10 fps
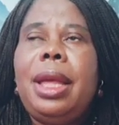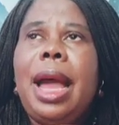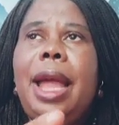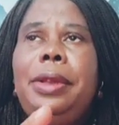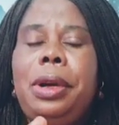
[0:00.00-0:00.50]

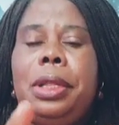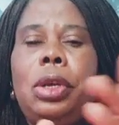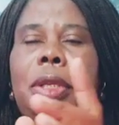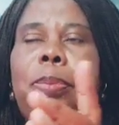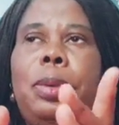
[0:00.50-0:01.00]
I know
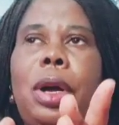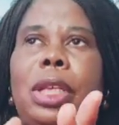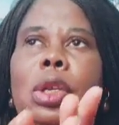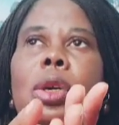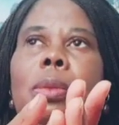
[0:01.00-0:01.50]
those
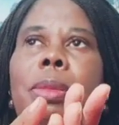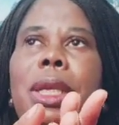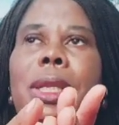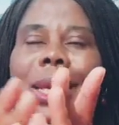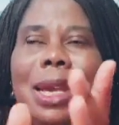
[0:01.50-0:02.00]
boys
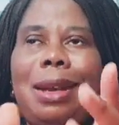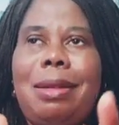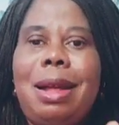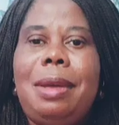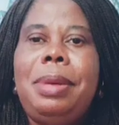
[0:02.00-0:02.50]
commit a
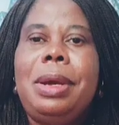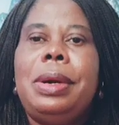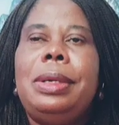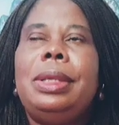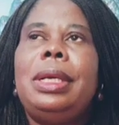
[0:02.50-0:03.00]
crime
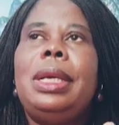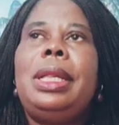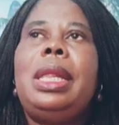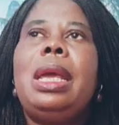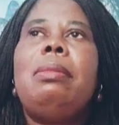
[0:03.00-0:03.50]
because
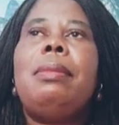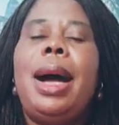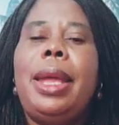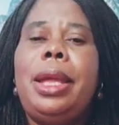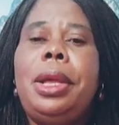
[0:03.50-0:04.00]
they
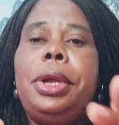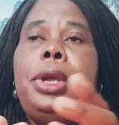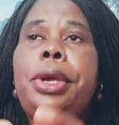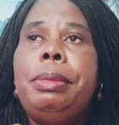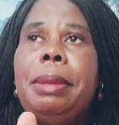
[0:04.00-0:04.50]
buy
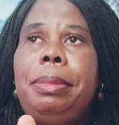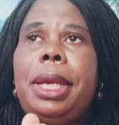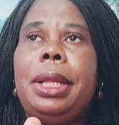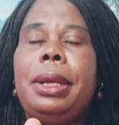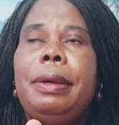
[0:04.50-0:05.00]
human
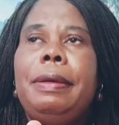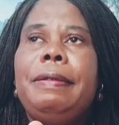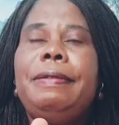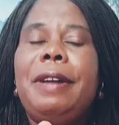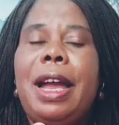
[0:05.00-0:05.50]
being.
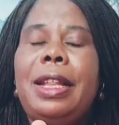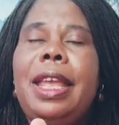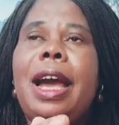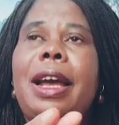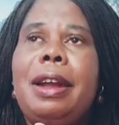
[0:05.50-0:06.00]
Fine,
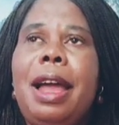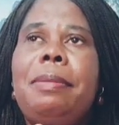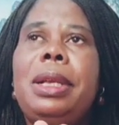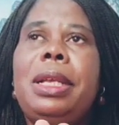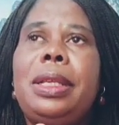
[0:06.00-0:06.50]
their
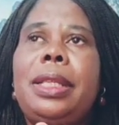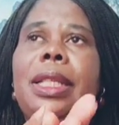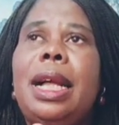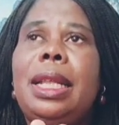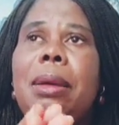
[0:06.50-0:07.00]
crime is
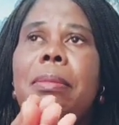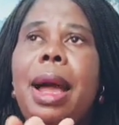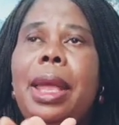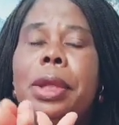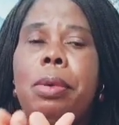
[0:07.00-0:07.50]
that they
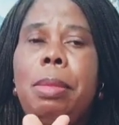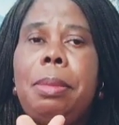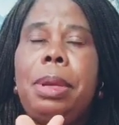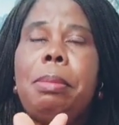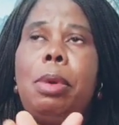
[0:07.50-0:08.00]
buy
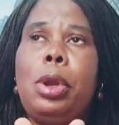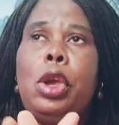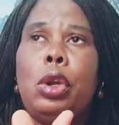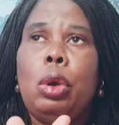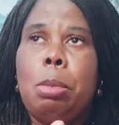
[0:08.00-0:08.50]
human being,
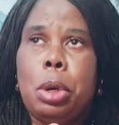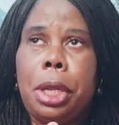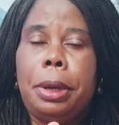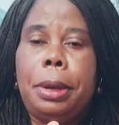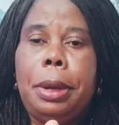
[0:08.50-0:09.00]
money or no
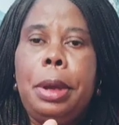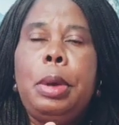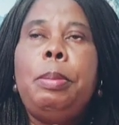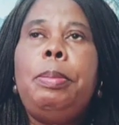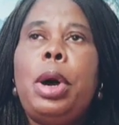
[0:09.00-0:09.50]
money.
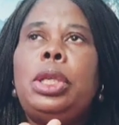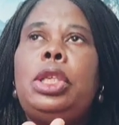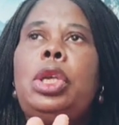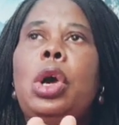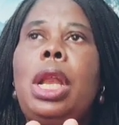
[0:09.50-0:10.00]

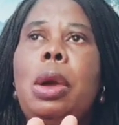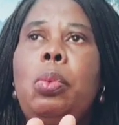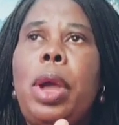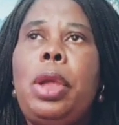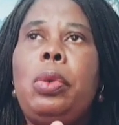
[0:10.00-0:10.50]
But the only
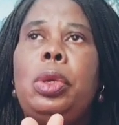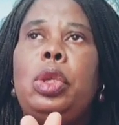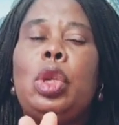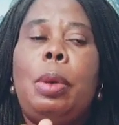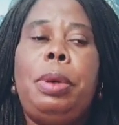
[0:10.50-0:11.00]
way you will
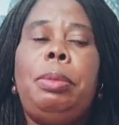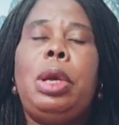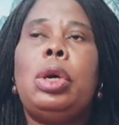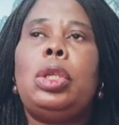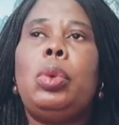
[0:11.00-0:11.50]
stop it,
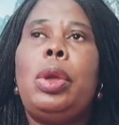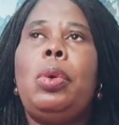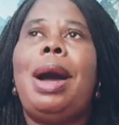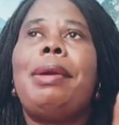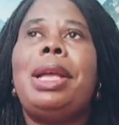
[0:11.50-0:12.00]
because when
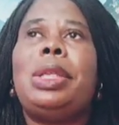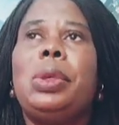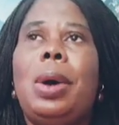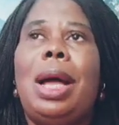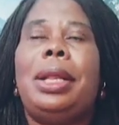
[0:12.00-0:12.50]
you arrest
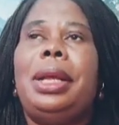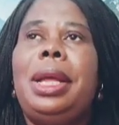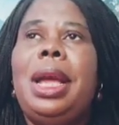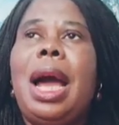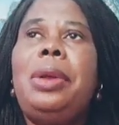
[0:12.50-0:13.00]
one,
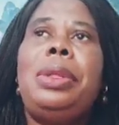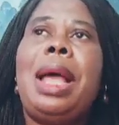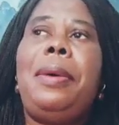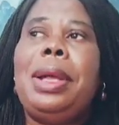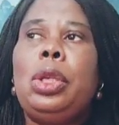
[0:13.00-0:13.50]

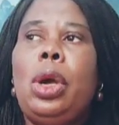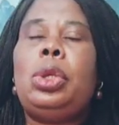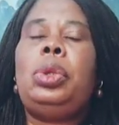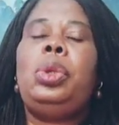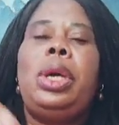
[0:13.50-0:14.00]
another one is going
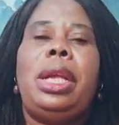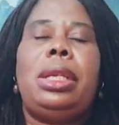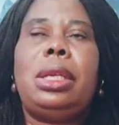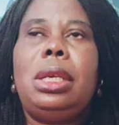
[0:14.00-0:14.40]
to do it